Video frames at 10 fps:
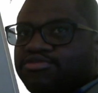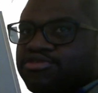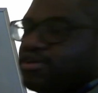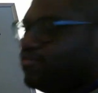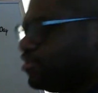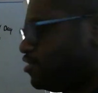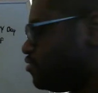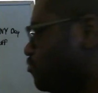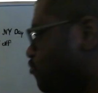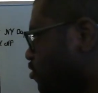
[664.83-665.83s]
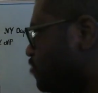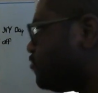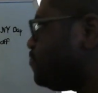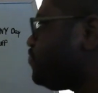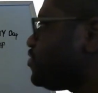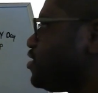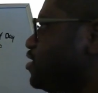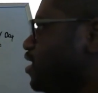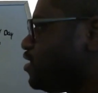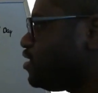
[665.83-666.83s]
every year, whatever.
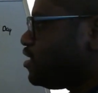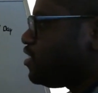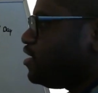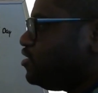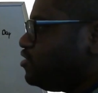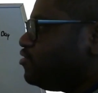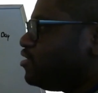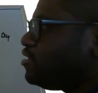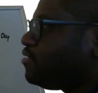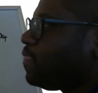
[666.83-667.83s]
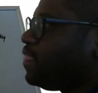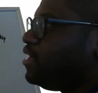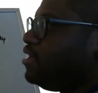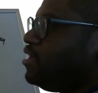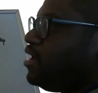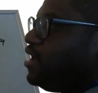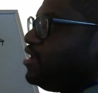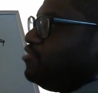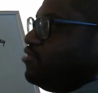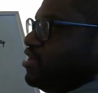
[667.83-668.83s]
I think that's how you do it. I
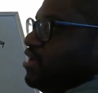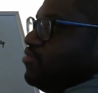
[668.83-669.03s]
think you keep the